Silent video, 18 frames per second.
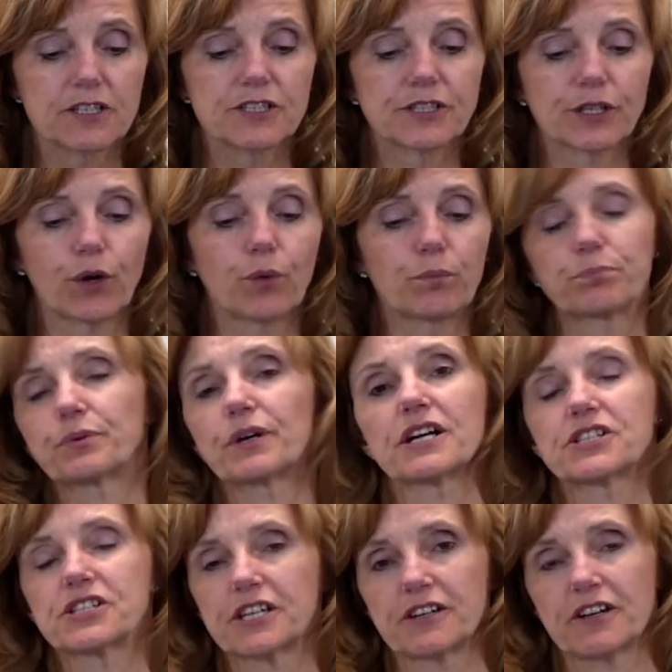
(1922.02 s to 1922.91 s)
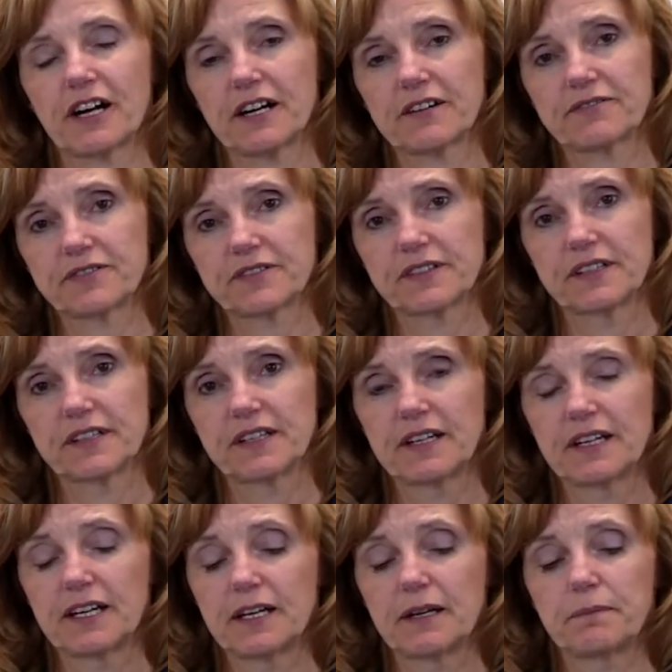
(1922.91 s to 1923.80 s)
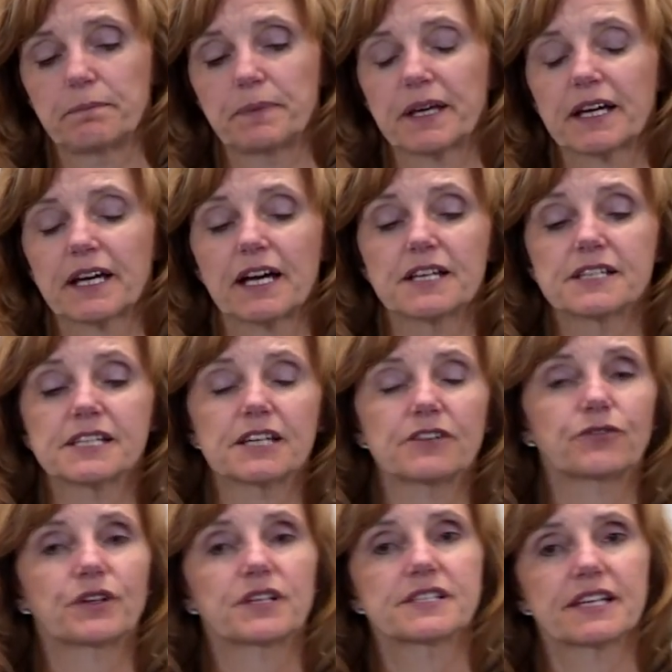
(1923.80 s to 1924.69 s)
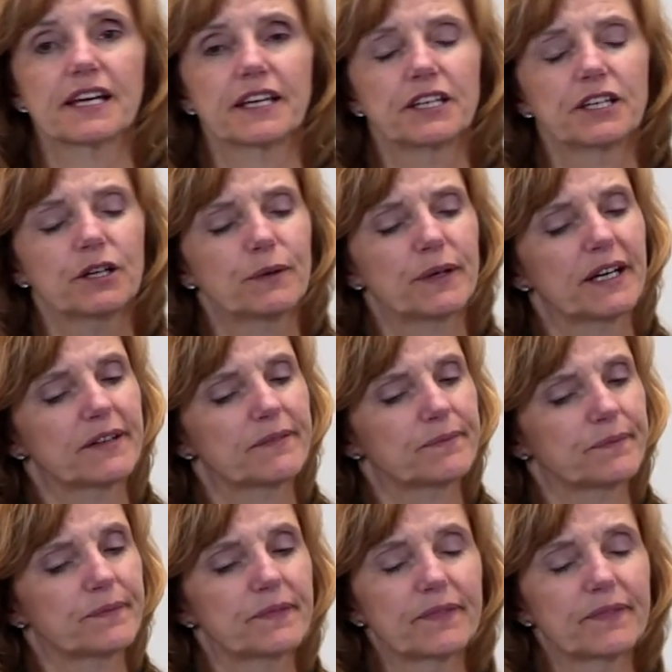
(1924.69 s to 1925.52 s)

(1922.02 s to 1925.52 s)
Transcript: Don't brush it off. Because if we say, you know what,